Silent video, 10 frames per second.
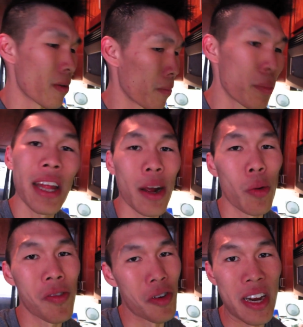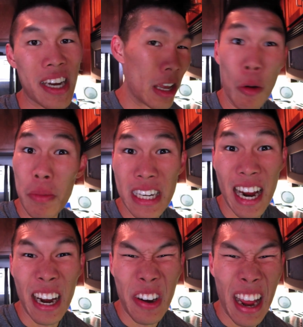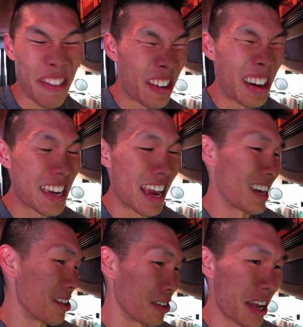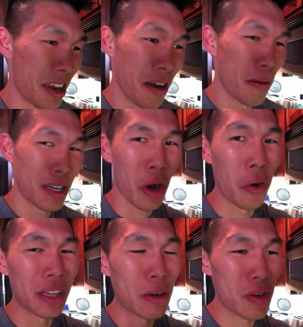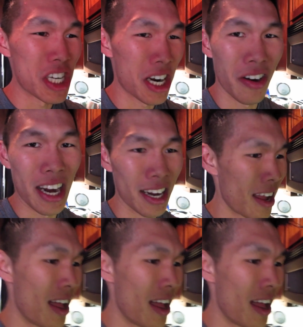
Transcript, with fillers: You'll be like Wolverine. You won't be tired ever again. You'll like totally regenerate.